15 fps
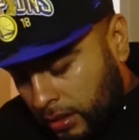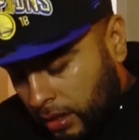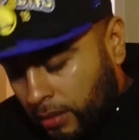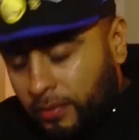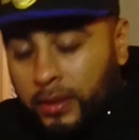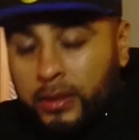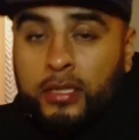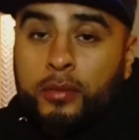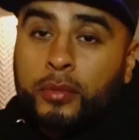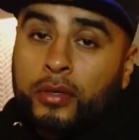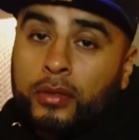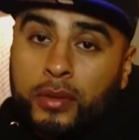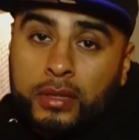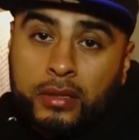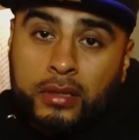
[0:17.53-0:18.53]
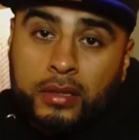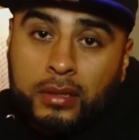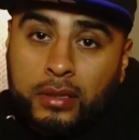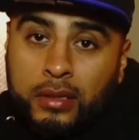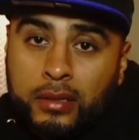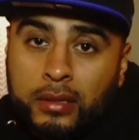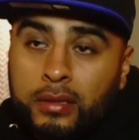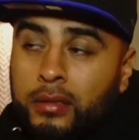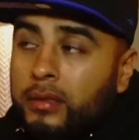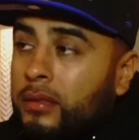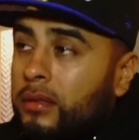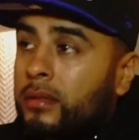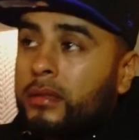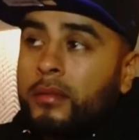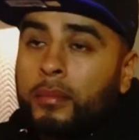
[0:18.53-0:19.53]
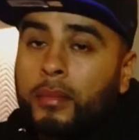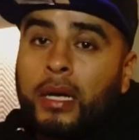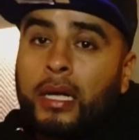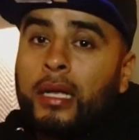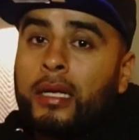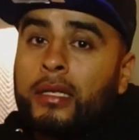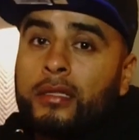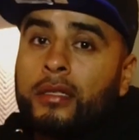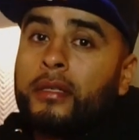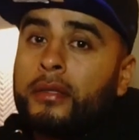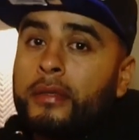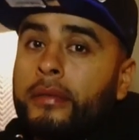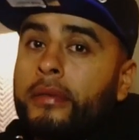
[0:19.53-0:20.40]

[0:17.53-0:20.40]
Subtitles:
I'm about to smoke the rest of this kush and I'll holla at y'all.